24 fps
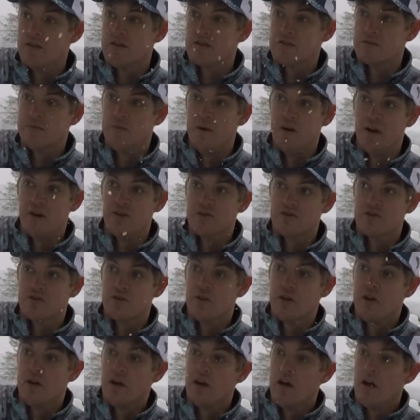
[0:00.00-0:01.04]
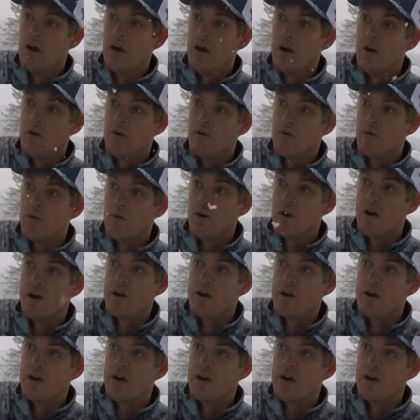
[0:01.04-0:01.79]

mouse right